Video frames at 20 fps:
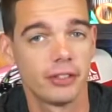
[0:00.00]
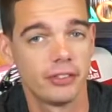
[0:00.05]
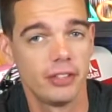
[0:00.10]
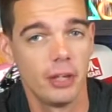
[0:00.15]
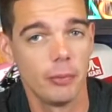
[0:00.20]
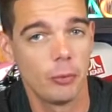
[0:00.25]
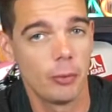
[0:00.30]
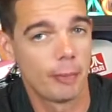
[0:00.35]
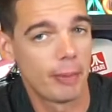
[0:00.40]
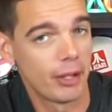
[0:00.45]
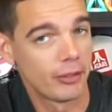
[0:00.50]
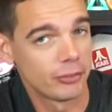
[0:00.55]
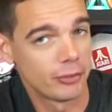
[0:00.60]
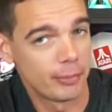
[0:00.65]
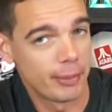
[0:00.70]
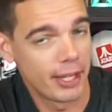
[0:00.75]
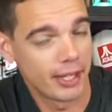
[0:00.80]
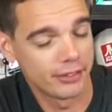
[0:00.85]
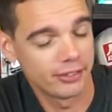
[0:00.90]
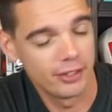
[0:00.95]
up, we're bouncing
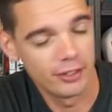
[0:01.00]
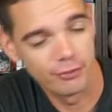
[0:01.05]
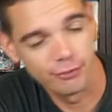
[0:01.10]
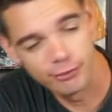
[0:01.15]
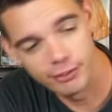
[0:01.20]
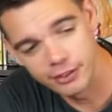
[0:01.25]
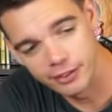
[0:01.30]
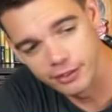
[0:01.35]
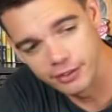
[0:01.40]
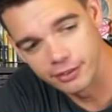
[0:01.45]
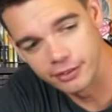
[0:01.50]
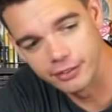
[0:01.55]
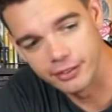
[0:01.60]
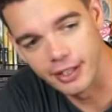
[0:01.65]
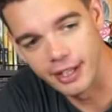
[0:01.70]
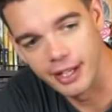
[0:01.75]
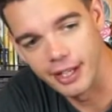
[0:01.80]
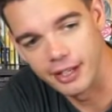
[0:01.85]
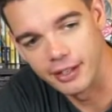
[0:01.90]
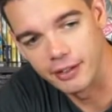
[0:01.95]
back to the figures,
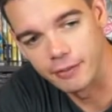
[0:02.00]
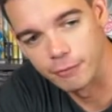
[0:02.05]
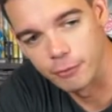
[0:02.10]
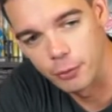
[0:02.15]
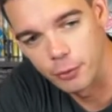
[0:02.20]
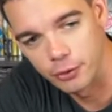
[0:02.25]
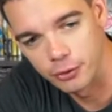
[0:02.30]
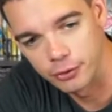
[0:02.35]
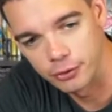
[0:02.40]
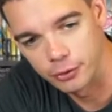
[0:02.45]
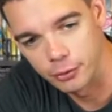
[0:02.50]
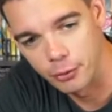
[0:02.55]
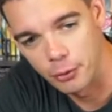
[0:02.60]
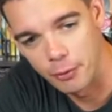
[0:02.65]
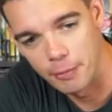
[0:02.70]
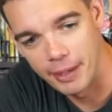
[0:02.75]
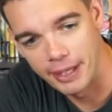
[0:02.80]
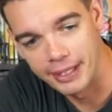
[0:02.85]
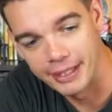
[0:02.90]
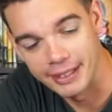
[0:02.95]
and of course, we're going
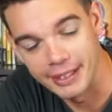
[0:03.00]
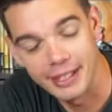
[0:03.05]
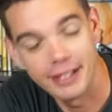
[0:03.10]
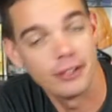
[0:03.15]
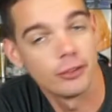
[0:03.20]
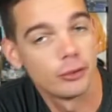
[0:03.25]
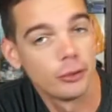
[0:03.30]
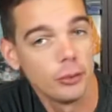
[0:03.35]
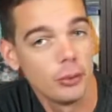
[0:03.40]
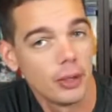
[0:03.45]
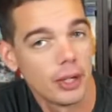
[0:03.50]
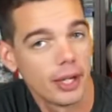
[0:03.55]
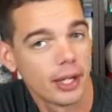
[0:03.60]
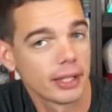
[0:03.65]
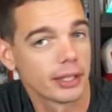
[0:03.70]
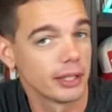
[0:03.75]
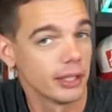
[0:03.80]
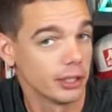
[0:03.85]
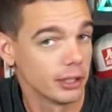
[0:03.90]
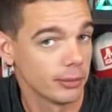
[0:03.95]
back again to
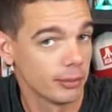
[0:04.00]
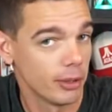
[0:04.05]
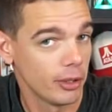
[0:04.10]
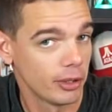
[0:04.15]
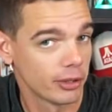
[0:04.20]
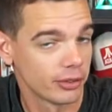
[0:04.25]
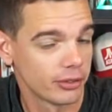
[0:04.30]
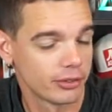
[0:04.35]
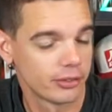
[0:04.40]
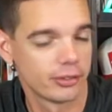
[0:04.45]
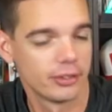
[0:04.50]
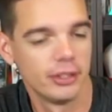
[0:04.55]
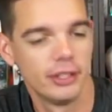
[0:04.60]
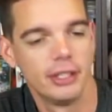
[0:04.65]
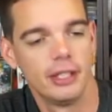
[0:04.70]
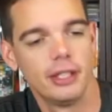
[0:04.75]
Kingdom Hearts.